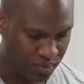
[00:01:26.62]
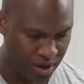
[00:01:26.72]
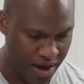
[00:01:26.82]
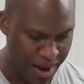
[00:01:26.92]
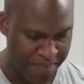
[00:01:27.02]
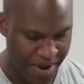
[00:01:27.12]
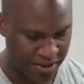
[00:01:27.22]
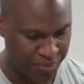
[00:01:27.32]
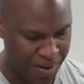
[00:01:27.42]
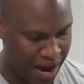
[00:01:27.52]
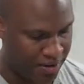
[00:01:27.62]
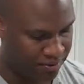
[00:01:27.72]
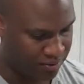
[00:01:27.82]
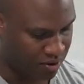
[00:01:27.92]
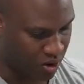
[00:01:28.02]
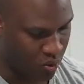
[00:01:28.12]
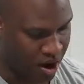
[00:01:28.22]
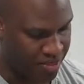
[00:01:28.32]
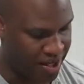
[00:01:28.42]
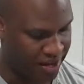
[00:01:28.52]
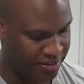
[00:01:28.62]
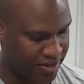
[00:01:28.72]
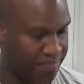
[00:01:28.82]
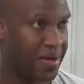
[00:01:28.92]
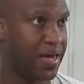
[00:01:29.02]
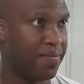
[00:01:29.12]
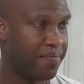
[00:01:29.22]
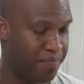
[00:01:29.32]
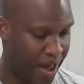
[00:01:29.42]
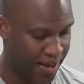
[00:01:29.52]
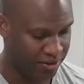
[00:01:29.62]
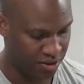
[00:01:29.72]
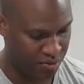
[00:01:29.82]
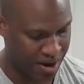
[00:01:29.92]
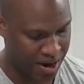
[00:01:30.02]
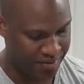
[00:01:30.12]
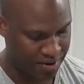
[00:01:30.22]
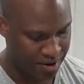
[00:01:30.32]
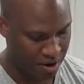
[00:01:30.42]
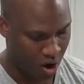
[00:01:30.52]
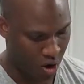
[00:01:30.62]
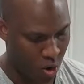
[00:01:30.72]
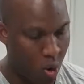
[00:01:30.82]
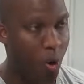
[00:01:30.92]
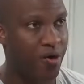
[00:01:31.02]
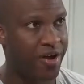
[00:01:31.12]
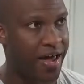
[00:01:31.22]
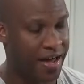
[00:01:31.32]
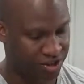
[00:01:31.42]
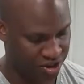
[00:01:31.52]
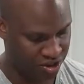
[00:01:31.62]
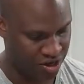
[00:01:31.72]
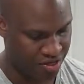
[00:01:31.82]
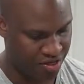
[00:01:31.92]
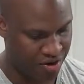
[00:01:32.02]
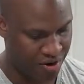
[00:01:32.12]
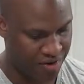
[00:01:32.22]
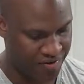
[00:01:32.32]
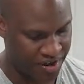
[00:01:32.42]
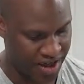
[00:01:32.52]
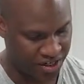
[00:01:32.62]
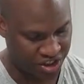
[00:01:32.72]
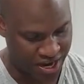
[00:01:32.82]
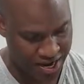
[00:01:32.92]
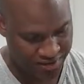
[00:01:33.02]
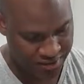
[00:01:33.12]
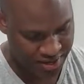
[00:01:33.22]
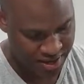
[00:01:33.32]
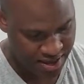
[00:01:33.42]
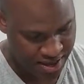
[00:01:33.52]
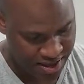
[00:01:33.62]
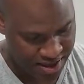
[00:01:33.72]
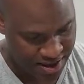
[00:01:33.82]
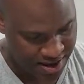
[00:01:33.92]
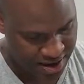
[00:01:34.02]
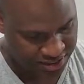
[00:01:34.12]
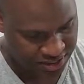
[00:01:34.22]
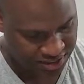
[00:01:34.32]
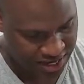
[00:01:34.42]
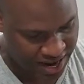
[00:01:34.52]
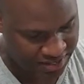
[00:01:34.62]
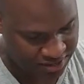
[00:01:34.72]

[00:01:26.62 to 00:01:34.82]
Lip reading: and I pick a spot on where I think it's going to be best. So about 1/4 inch to 1/3 of an inch down, and I just slice